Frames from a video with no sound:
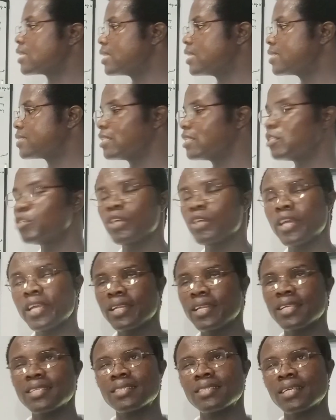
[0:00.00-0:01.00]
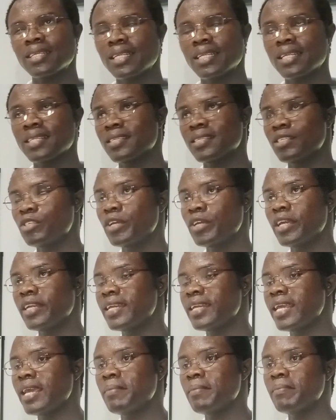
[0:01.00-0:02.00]
is a trade. It started as a
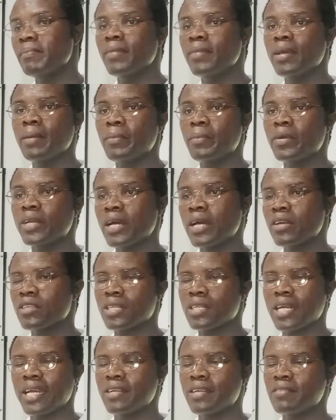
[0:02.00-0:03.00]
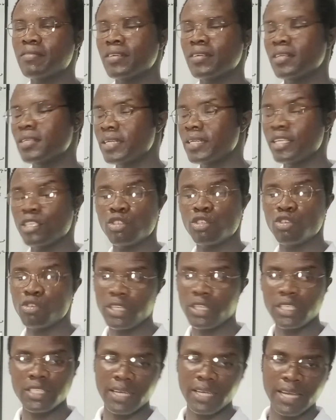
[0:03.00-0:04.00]
trade name, but now it's kind of a
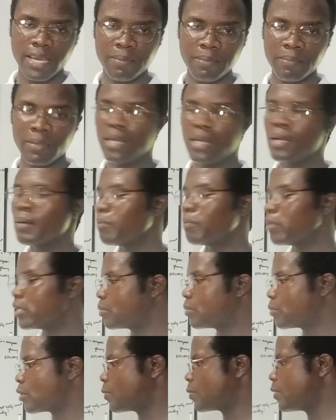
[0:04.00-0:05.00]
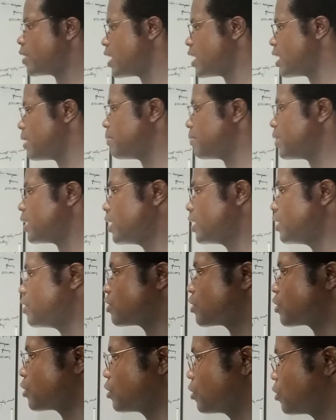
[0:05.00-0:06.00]
street name. But the proper name
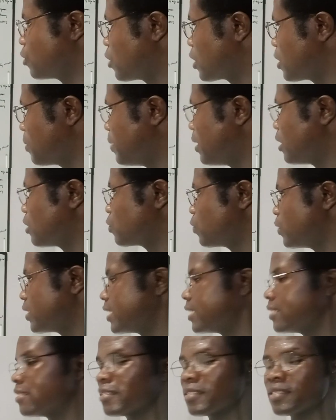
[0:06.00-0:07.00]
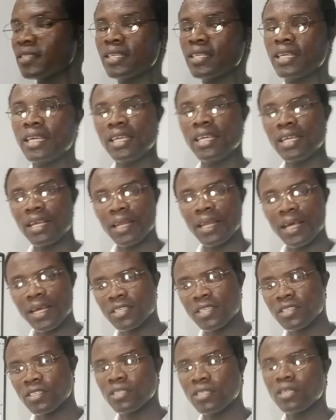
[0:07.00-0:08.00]
is to talk about whether it's
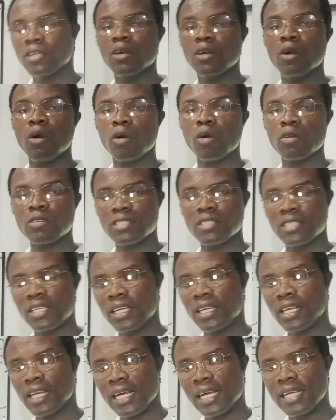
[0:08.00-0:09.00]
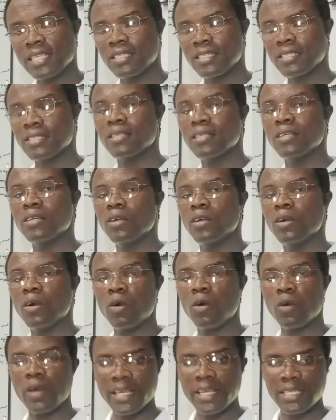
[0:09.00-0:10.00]
E-glass or C-glass
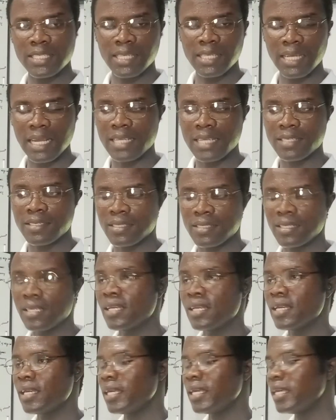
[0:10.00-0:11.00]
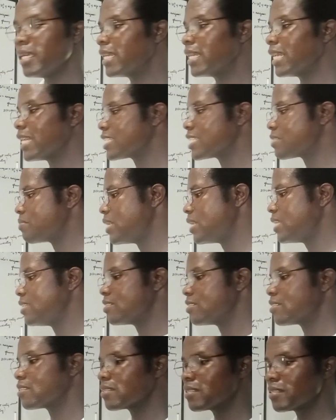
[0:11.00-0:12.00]
or S-glass. E-glass
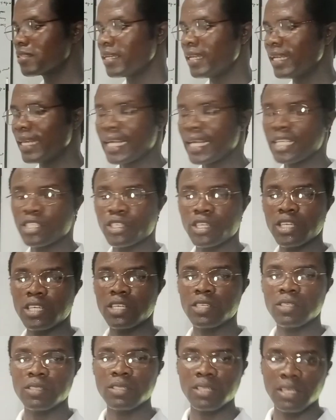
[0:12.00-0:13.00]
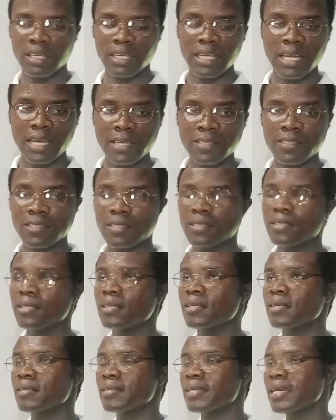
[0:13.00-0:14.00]
means electrical glass.
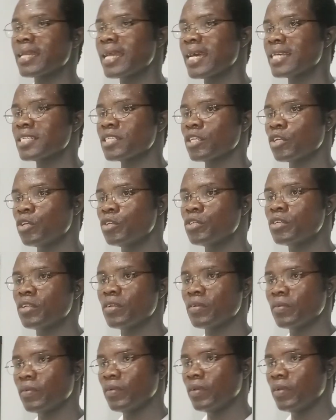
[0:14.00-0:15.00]
That has a good